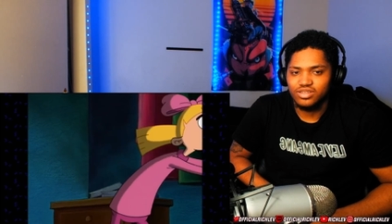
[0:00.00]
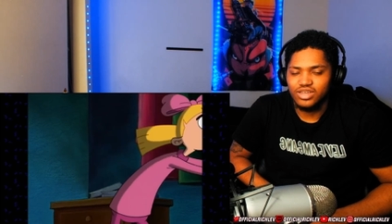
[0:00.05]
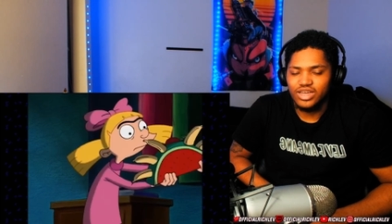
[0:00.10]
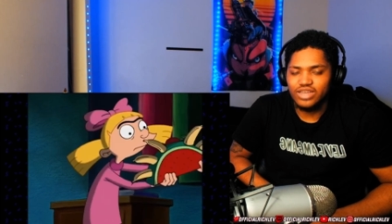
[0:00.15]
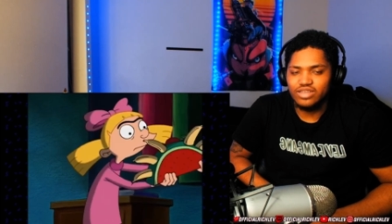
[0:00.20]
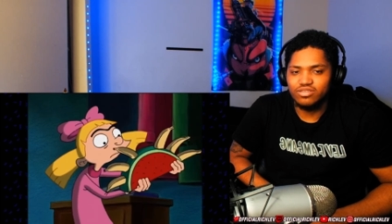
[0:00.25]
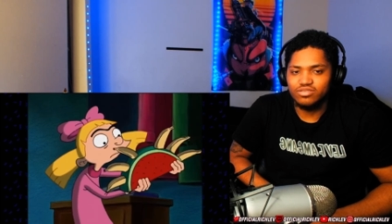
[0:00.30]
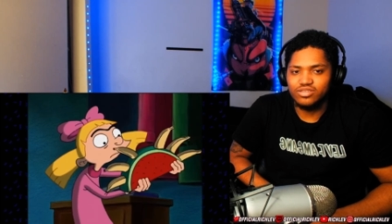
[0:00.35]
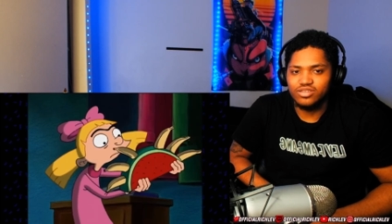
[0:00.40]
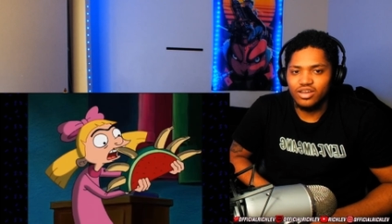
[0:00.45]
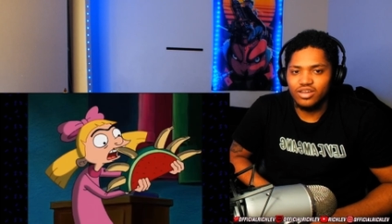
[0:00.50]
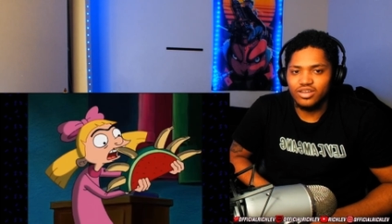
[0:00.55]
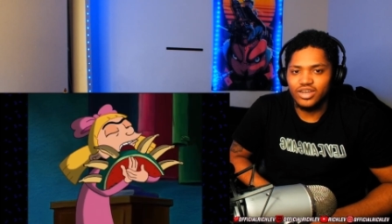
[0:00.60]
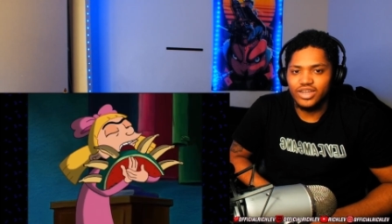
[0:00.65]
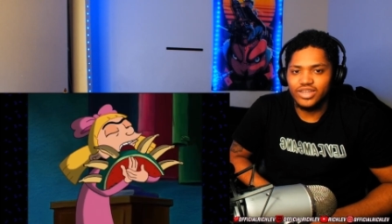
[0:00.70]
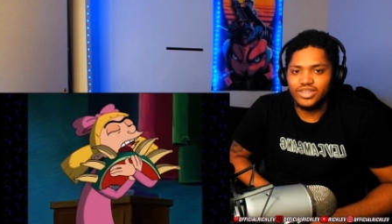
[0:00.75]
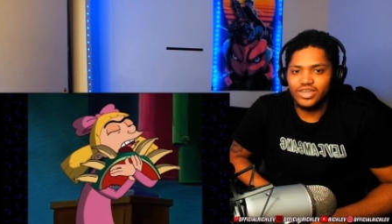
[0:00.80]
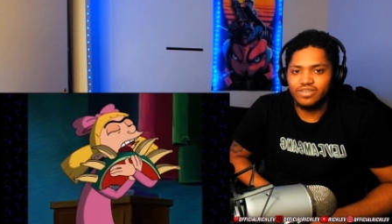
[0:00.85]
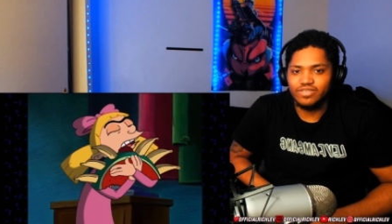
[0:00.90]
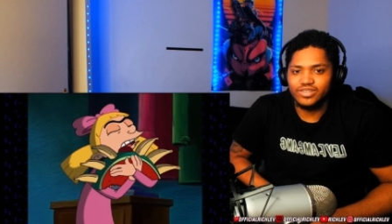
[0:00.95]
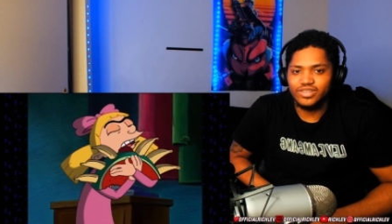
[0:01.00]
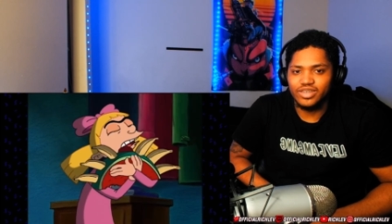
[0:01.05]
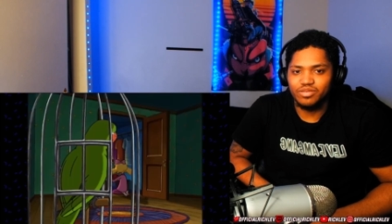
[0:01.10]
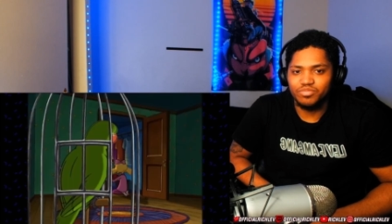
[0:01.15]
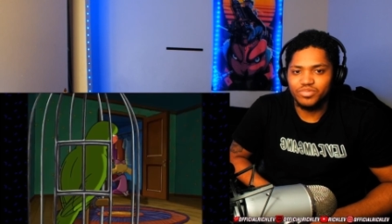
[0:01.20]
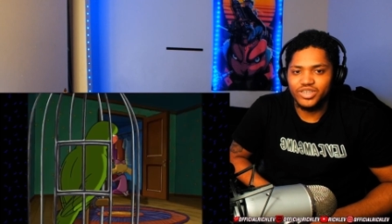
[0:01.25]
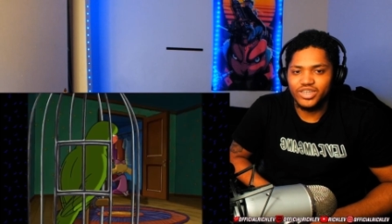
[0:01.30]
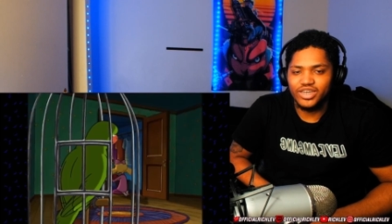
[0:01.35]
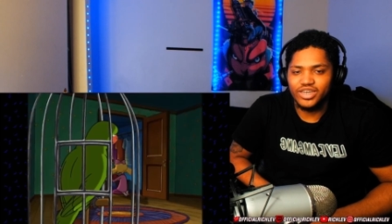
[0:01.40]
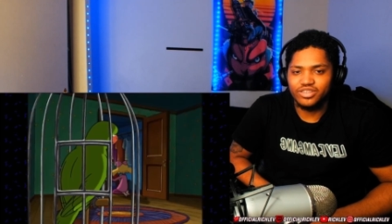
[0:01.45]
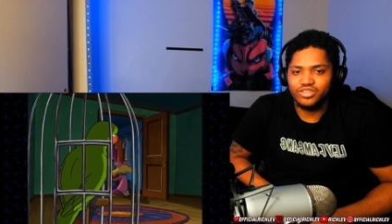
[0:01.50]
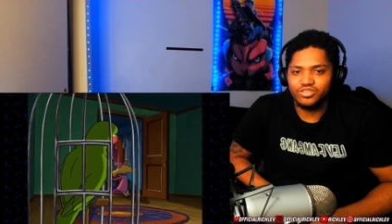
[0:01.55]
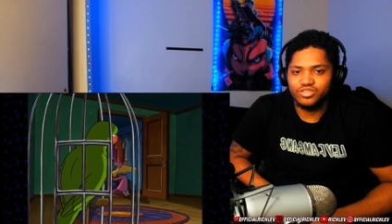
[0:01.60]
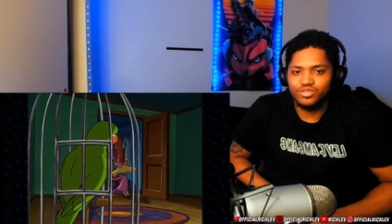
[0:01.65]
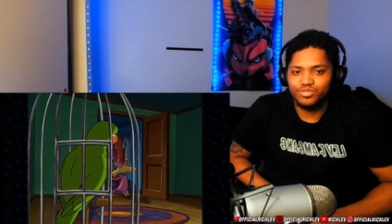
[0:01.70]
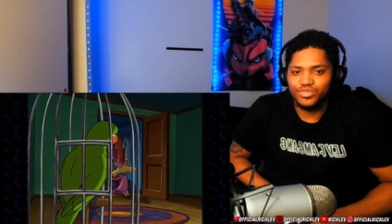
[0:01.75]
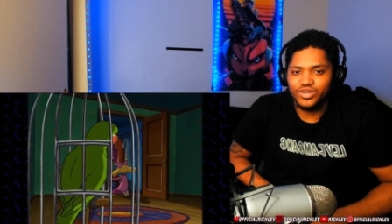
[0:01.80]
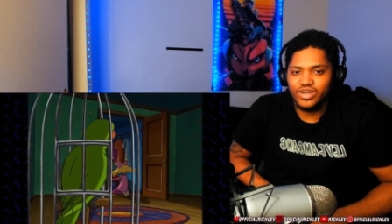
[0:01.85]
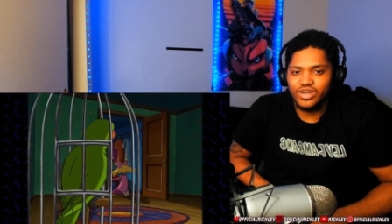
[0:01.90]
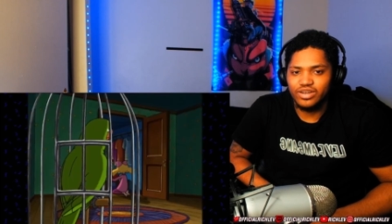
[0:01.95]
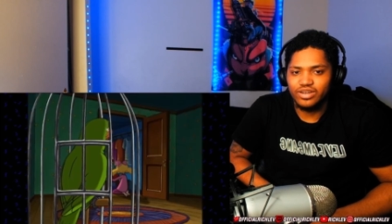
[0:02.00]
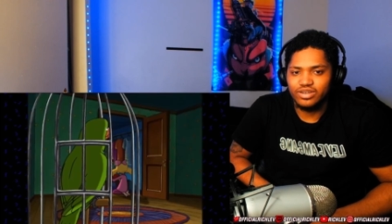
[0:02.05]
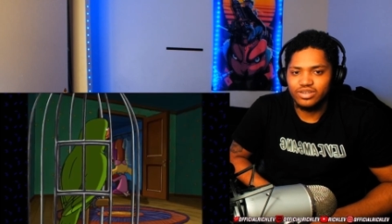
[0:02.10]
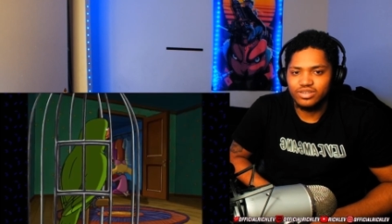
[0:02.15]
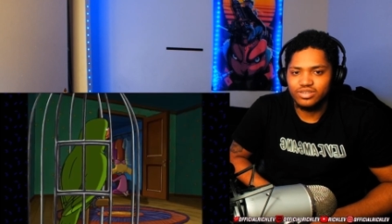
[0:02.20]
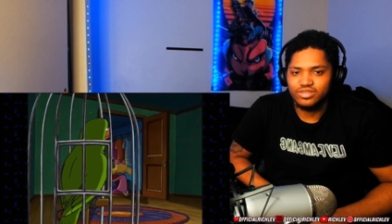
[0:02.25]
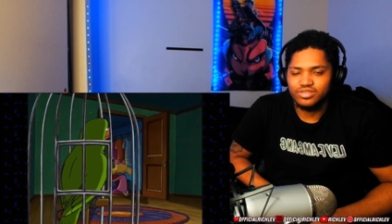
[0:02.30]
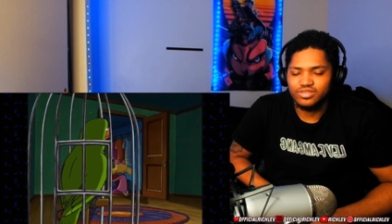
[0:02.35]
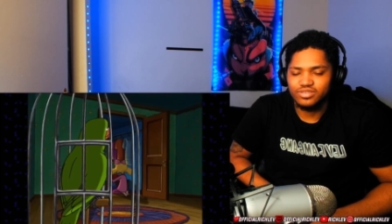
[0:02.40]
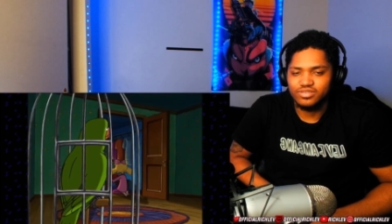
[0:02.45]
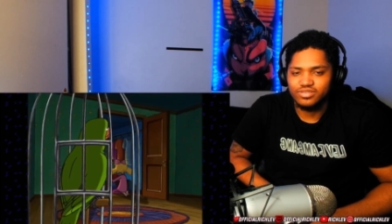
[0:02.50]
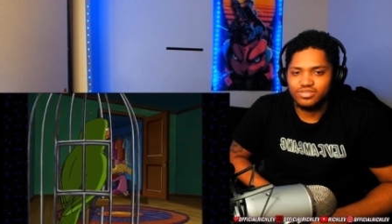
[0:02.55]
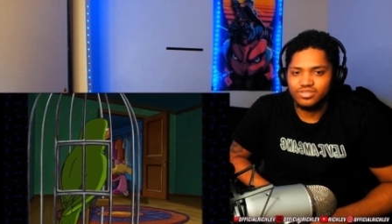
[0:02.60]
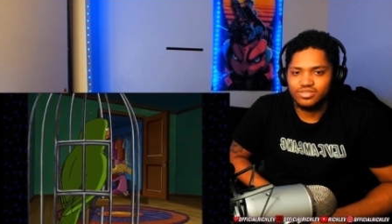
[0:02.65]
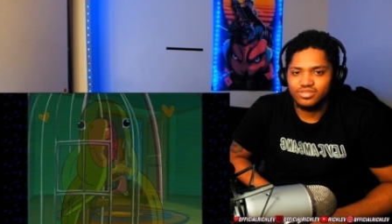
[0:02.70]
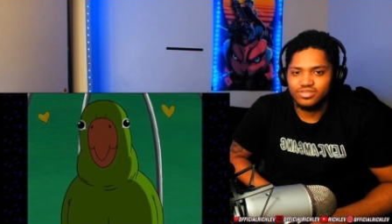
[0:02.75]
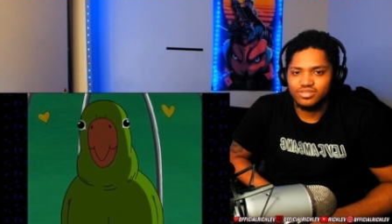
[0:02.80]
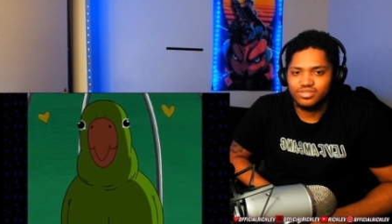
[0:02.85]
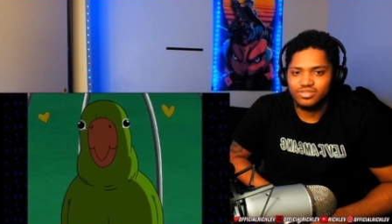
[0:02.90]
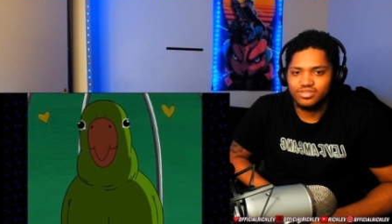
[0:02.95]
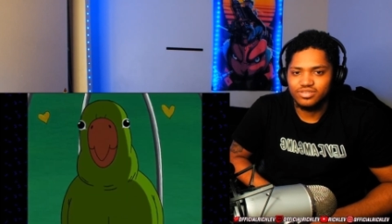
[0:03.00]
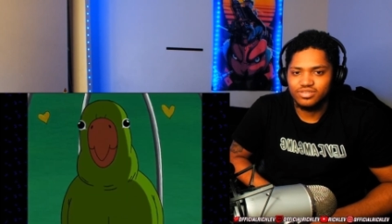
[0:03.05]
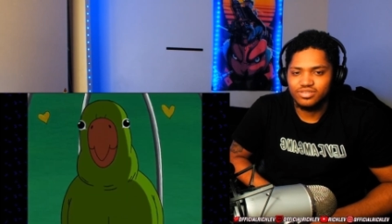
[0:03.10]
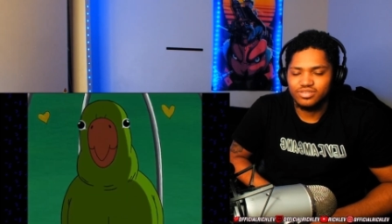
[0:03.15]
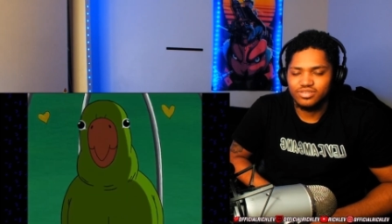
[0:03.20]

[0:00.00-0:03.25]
Are you talking like that with that big ass unibrow? Girlhood tremble.